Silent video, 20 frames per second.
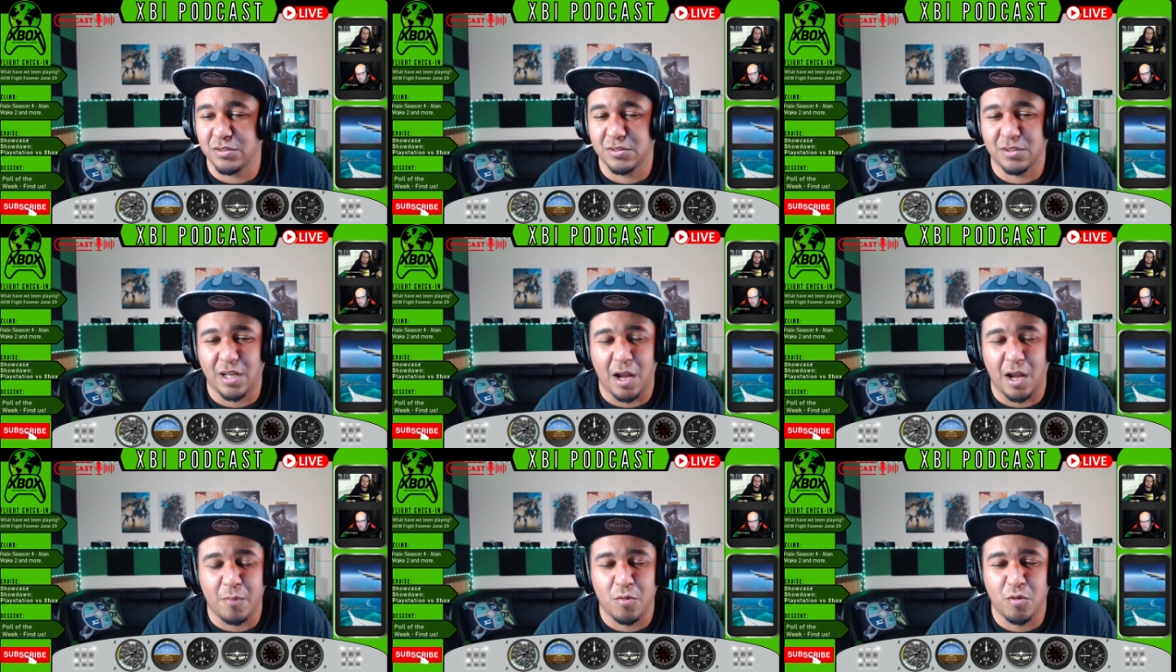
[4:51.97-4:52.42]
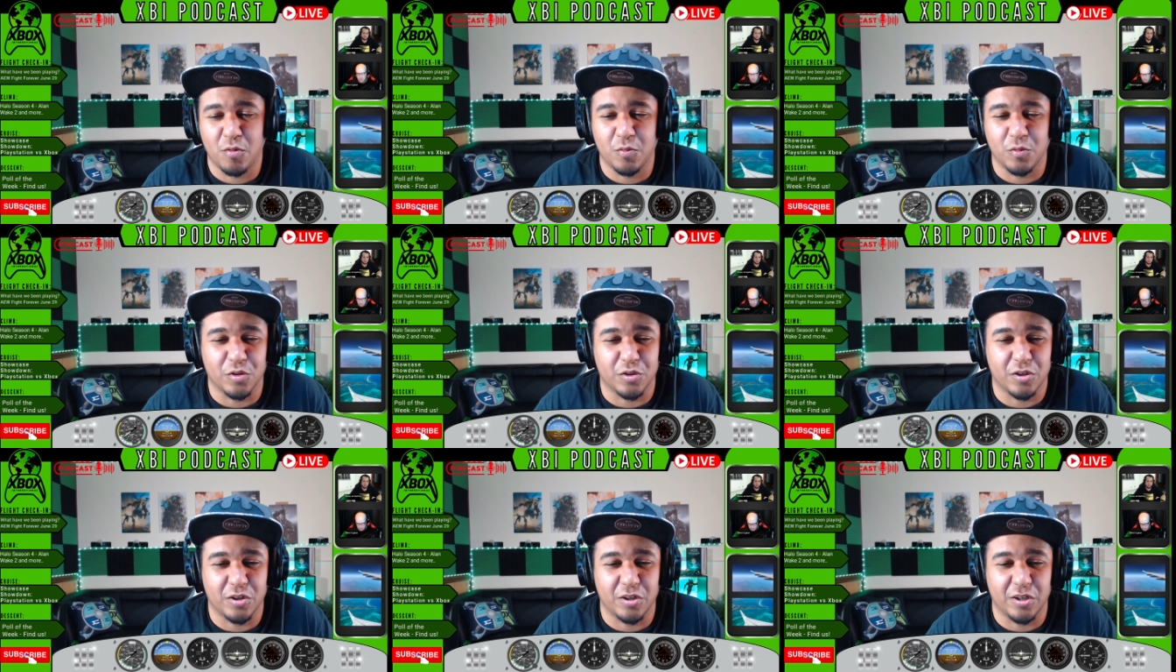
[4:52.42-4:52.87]
But
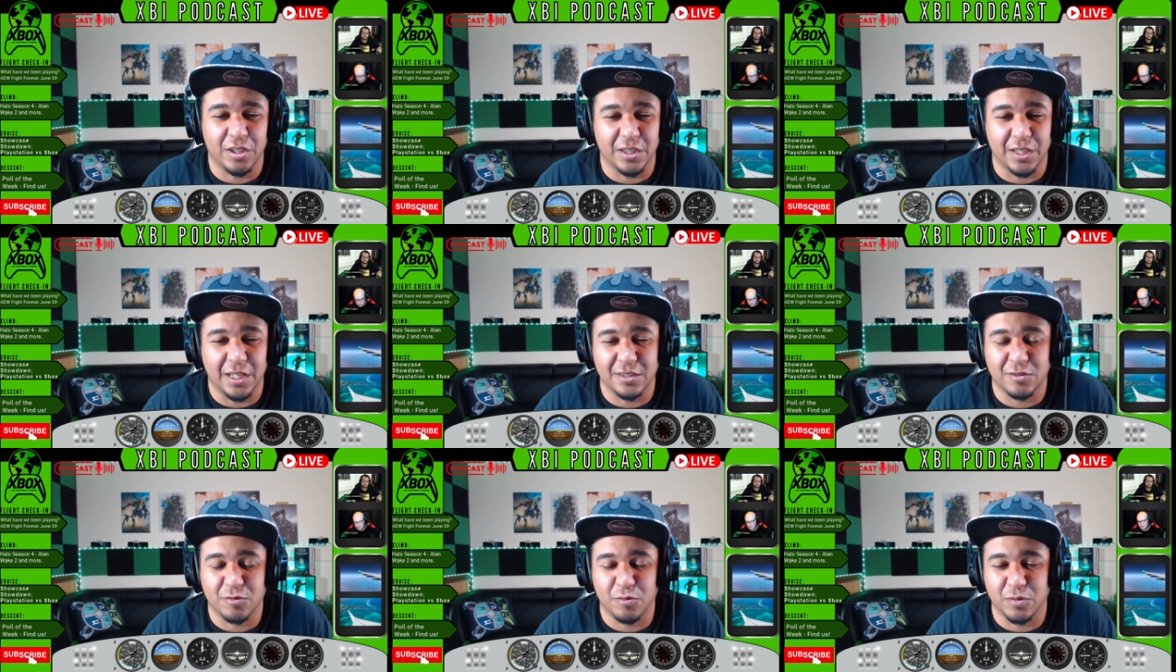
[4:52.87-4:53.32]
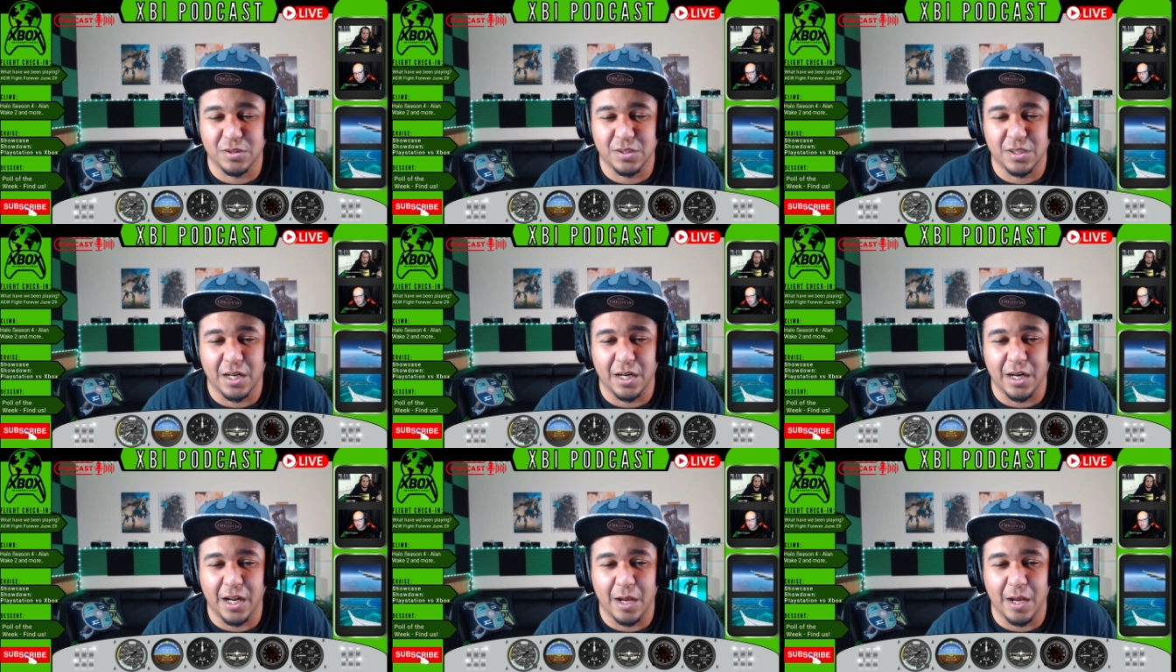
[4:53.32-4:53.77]
I'm
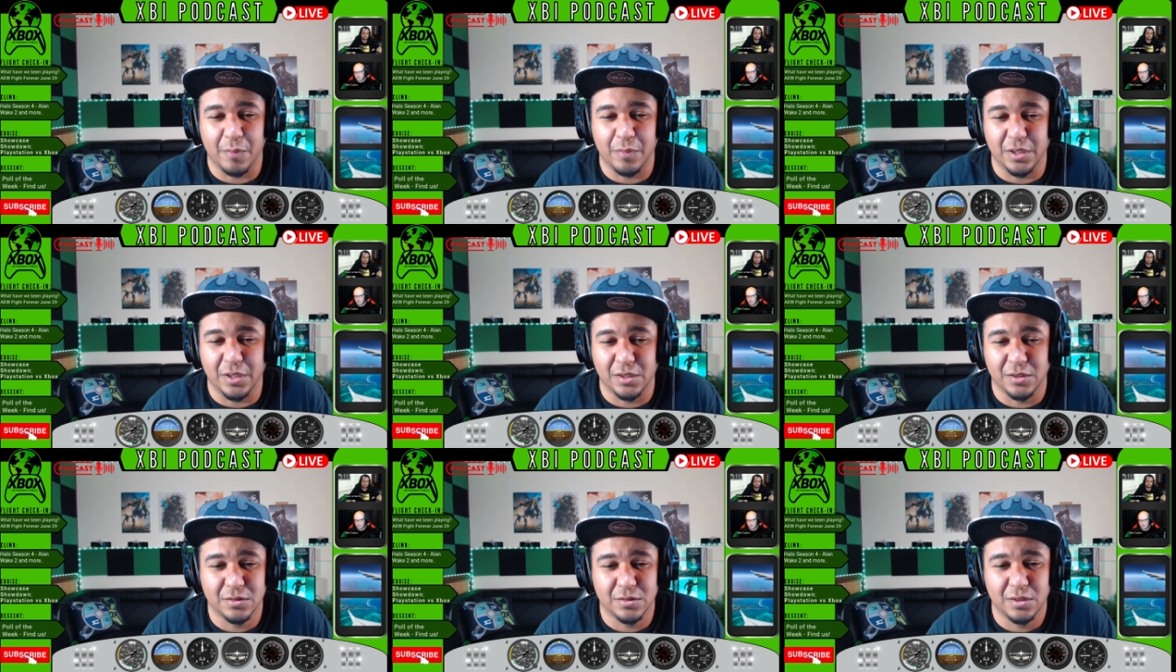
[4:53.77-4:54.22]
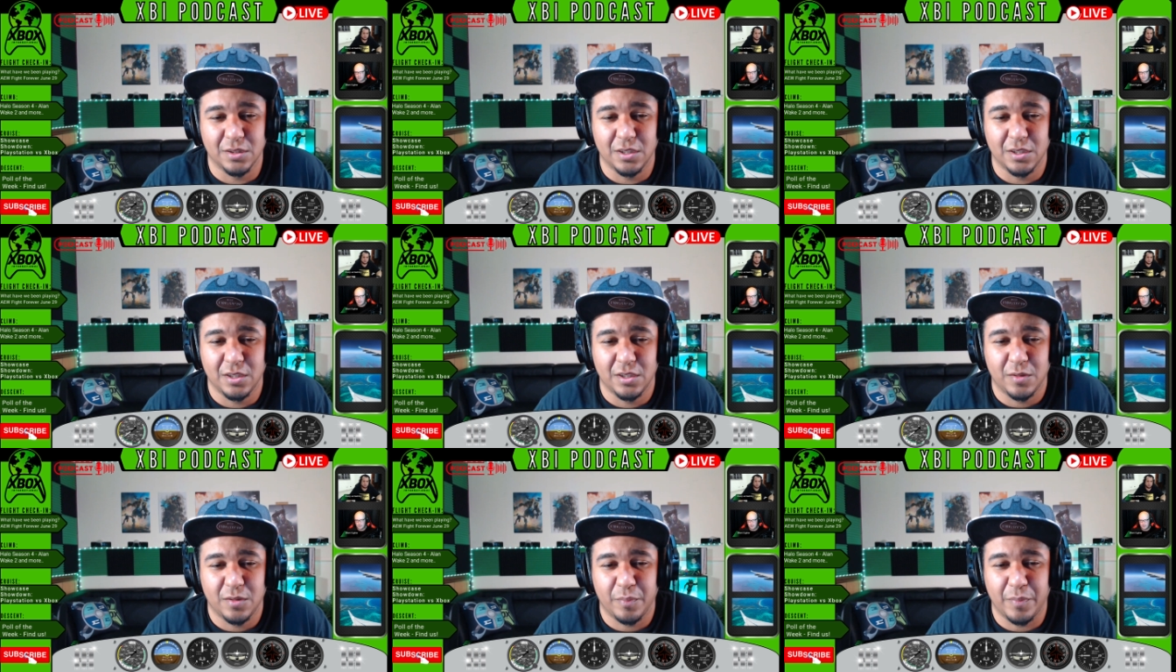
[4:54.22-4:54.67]
almost
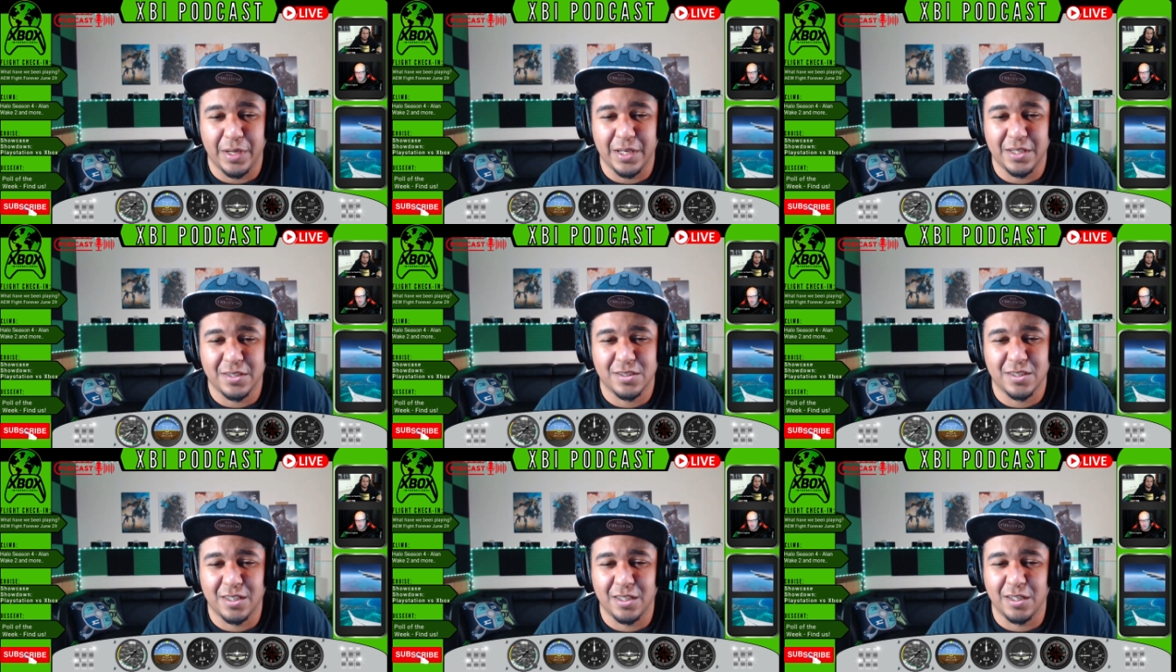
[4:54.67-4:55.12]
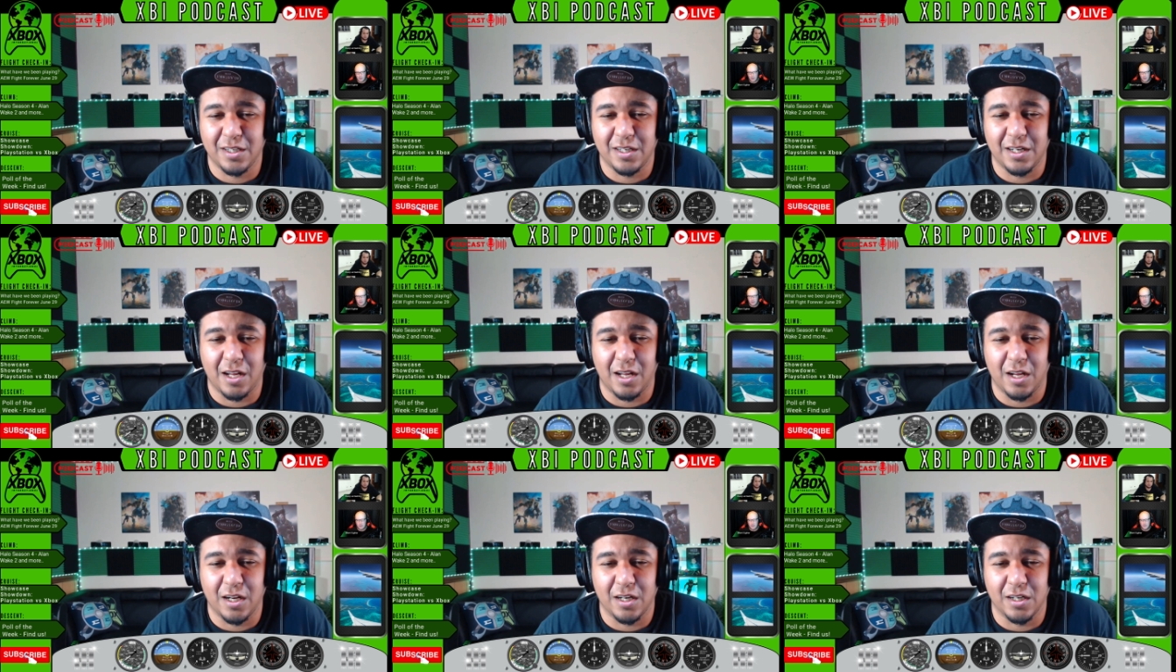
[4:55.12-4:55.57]
certain that's what's
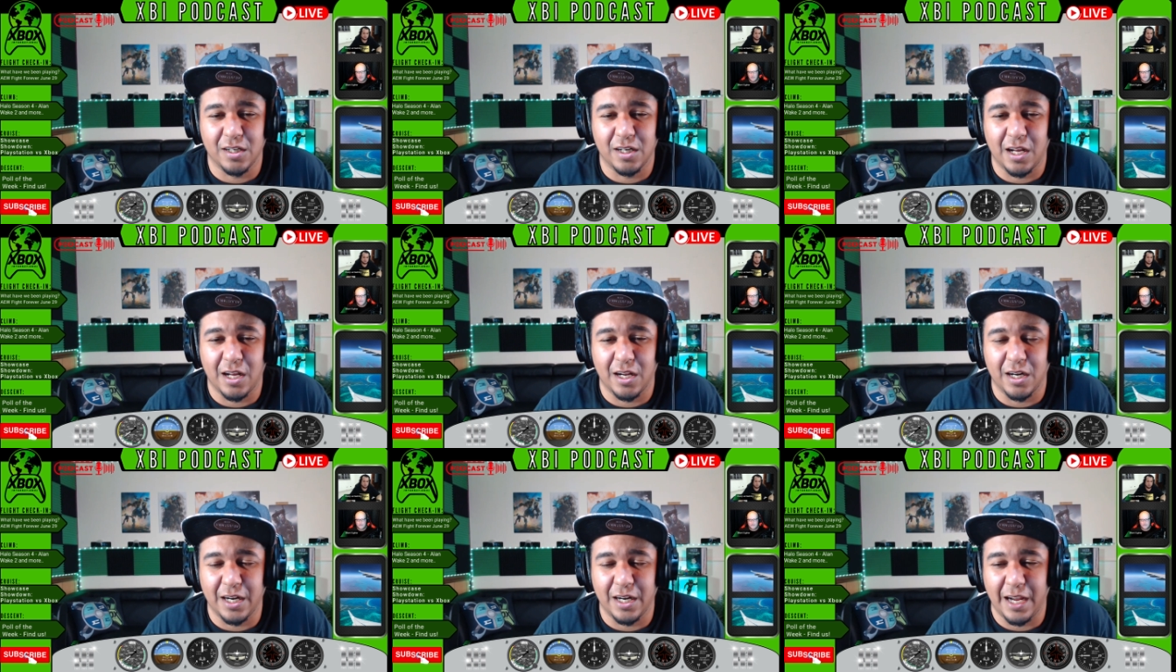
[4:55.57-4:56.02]
going to happen.